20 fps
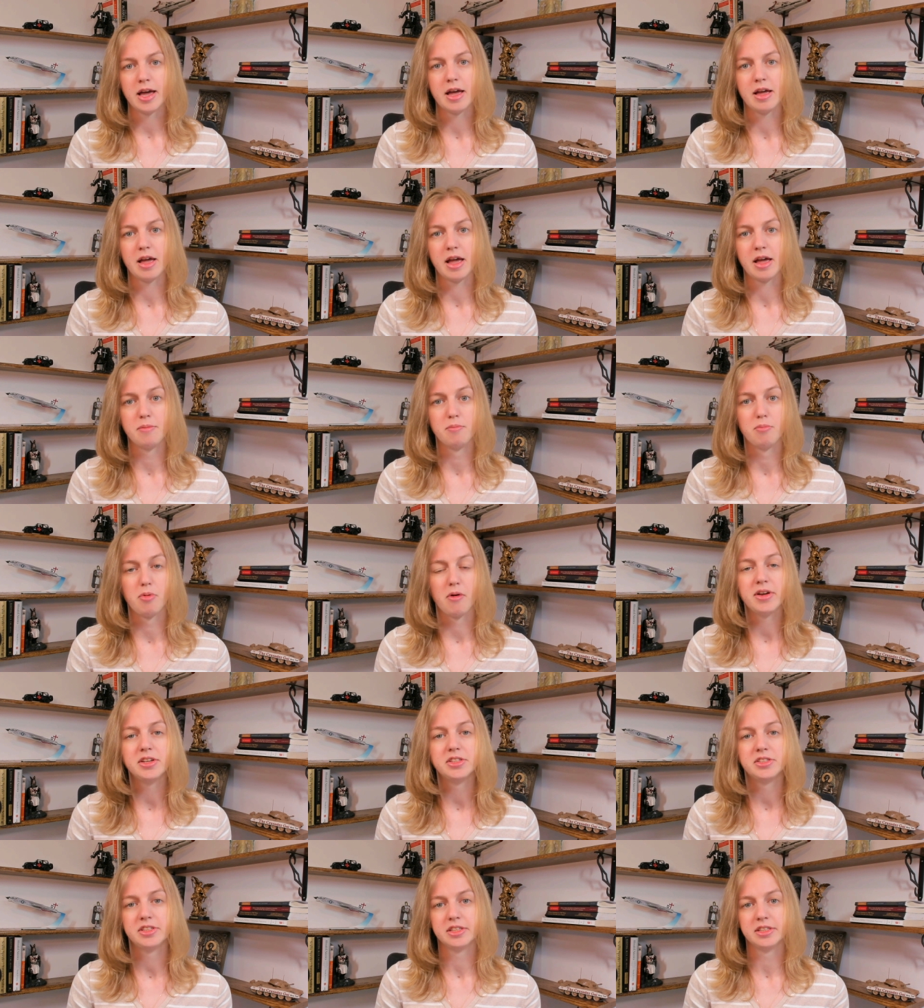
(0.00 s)

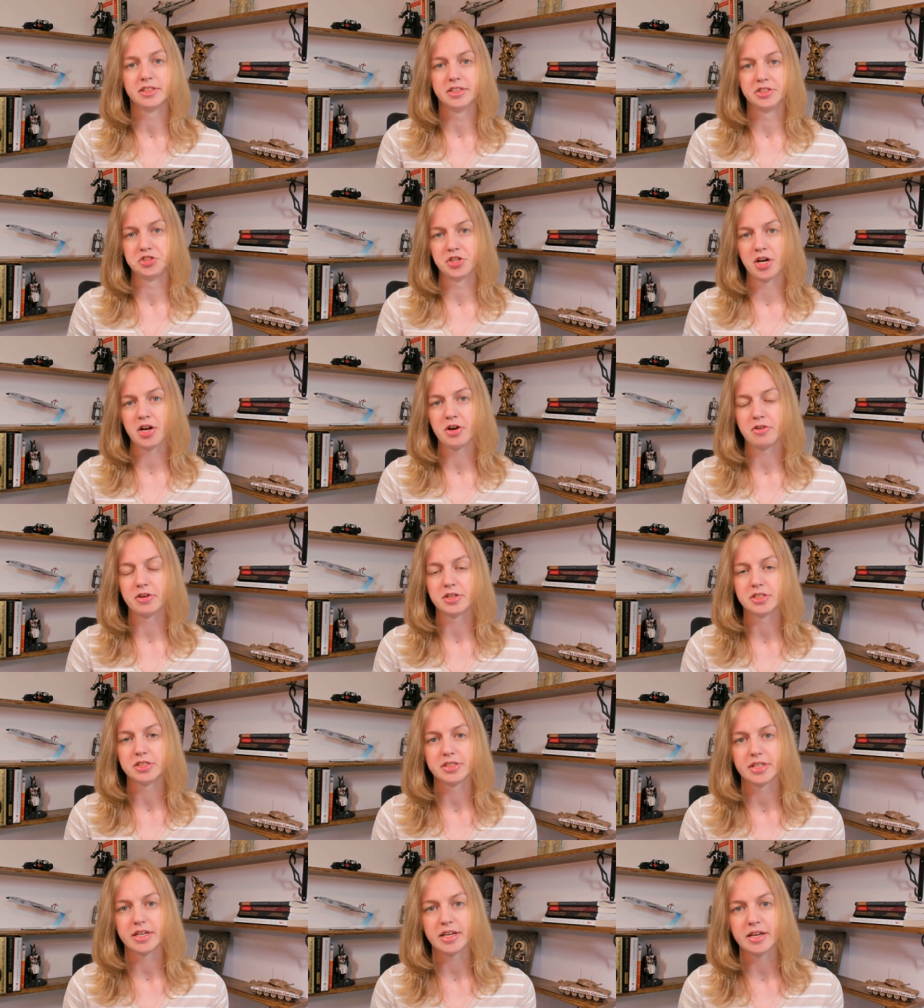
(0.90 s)
embracing
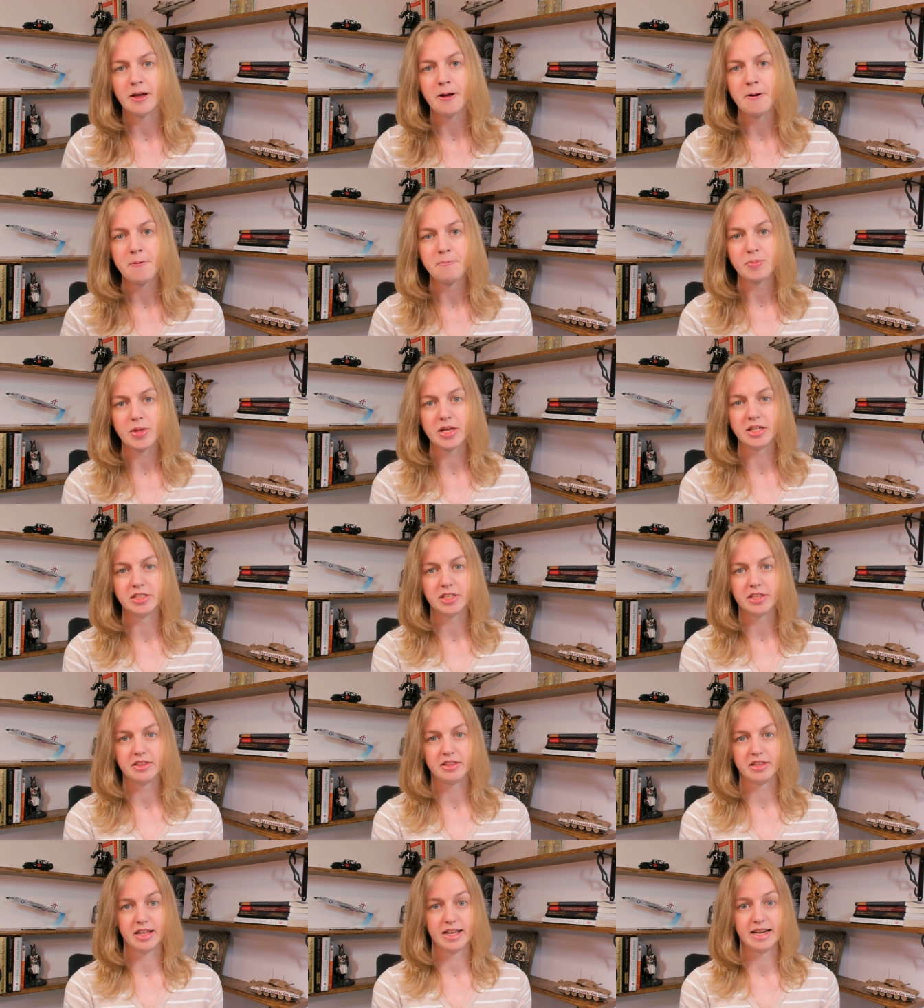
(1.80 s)
degeneracy and
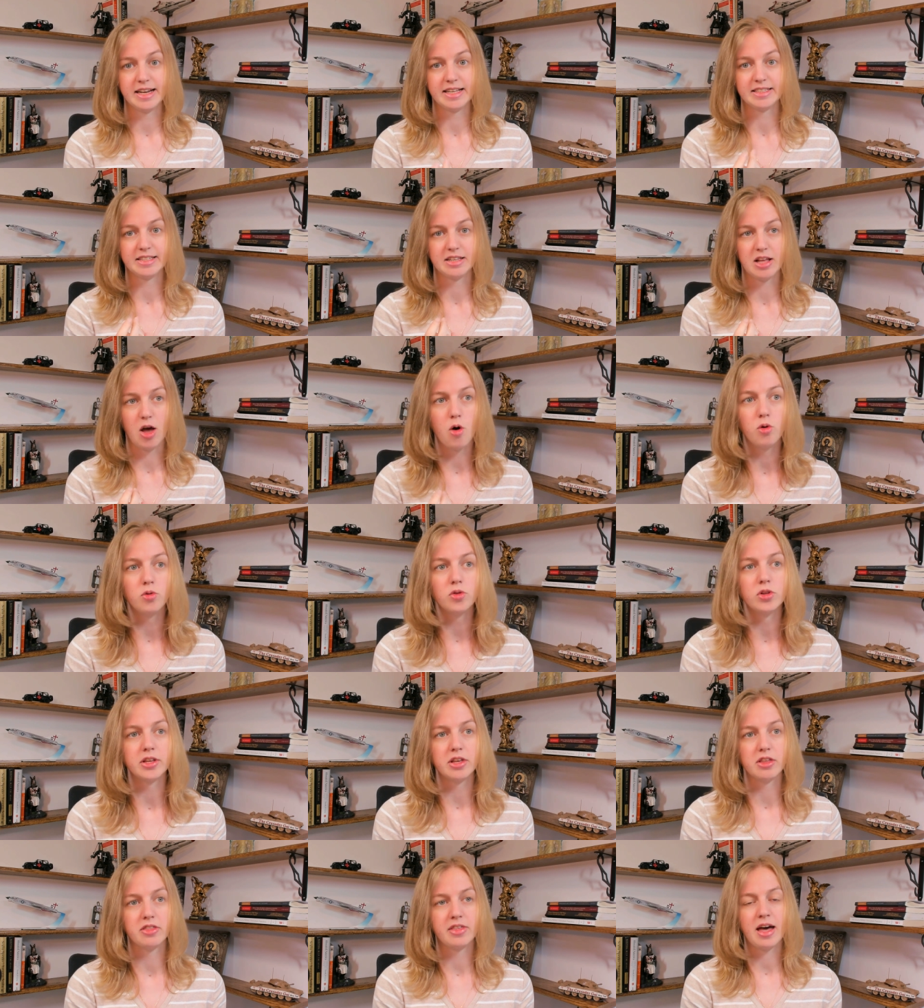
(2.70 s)
it is
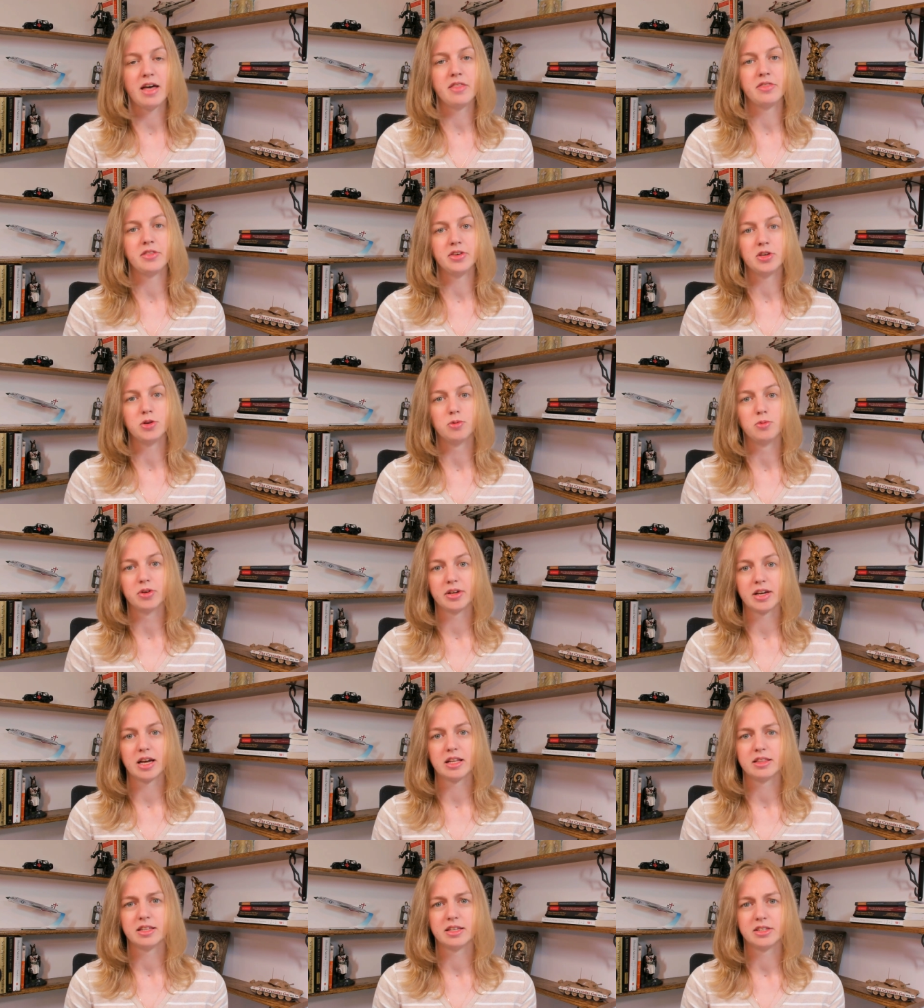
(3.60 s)
only then that you will
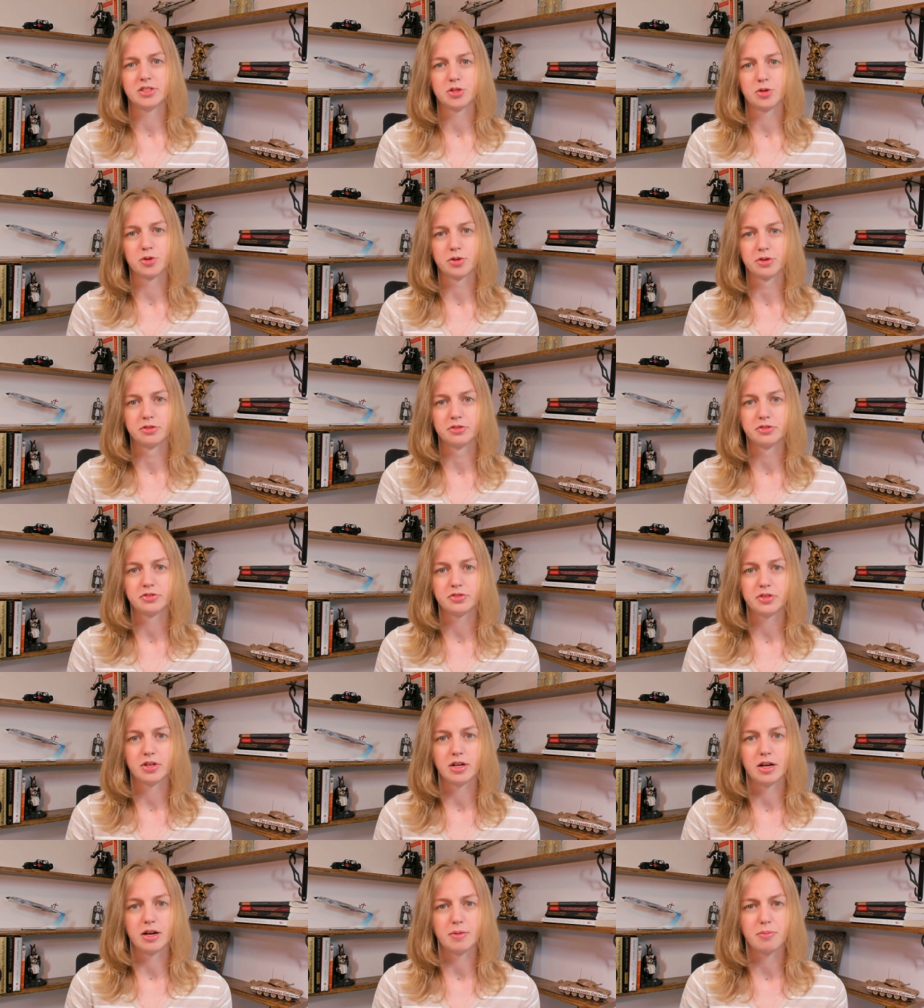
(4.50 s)
get this sort of
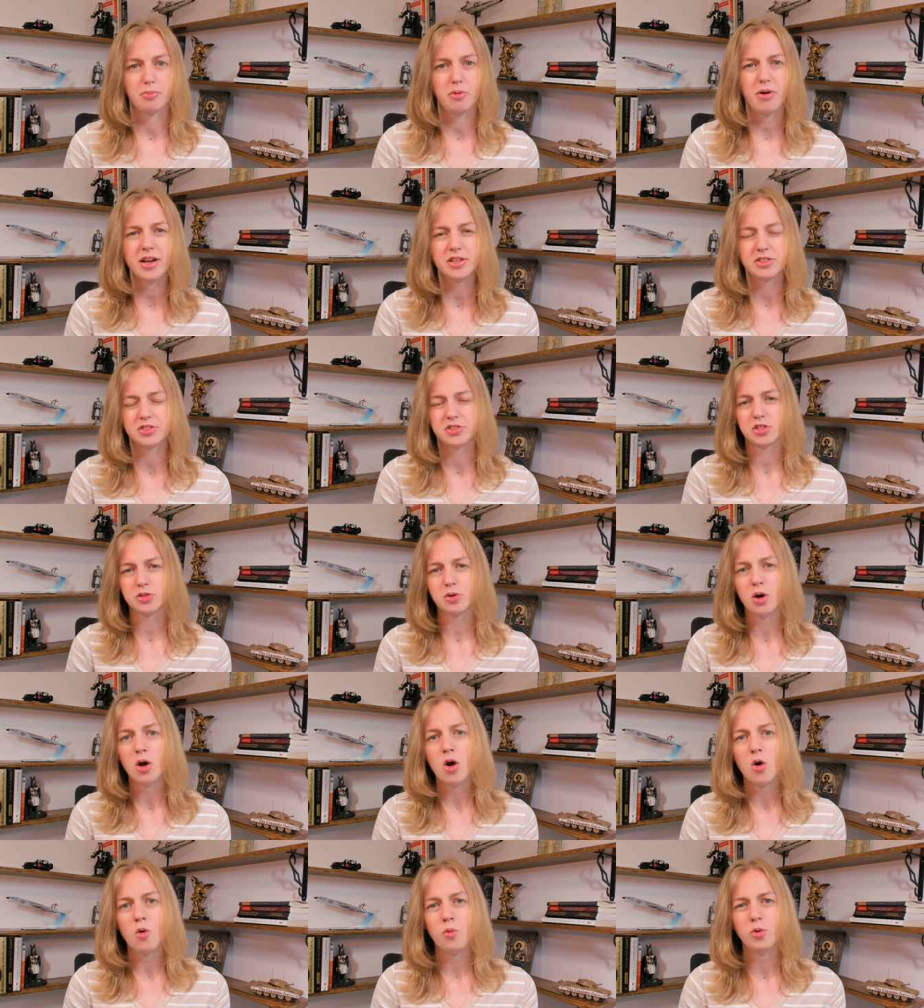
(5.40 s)
uh, praise and so
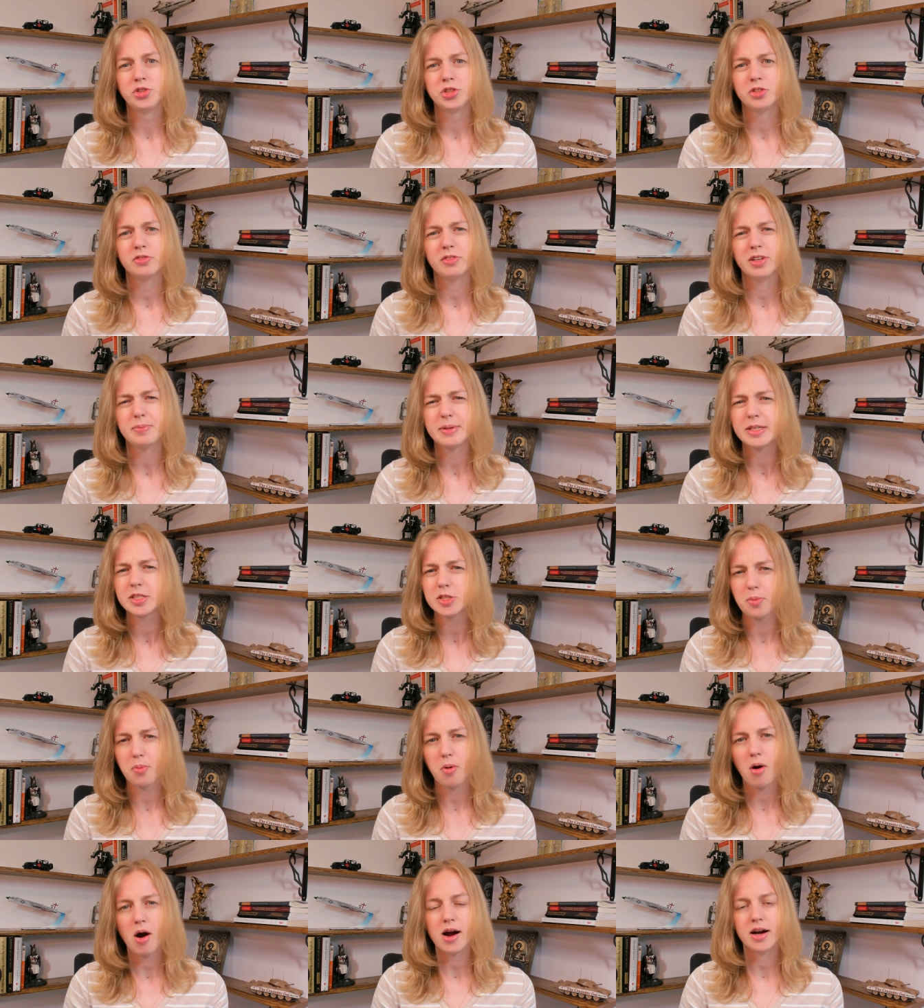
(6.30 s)
we shouldn't really be
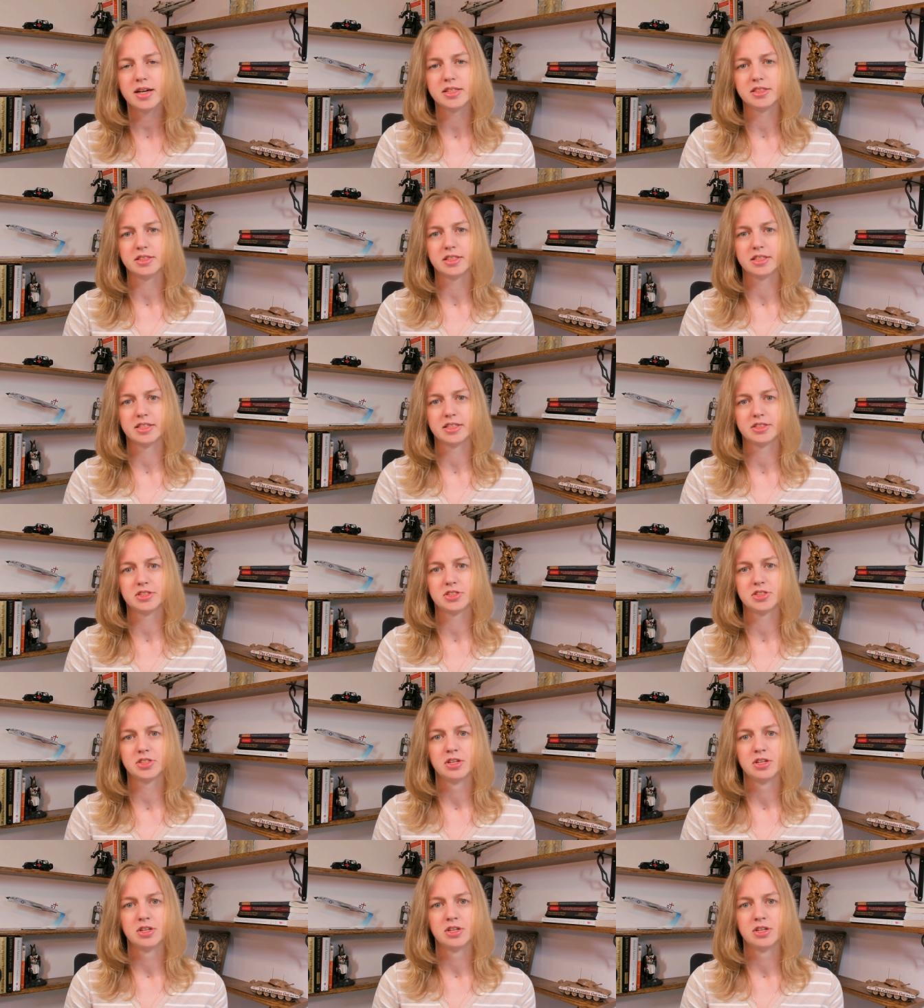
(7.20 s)
surprised that it's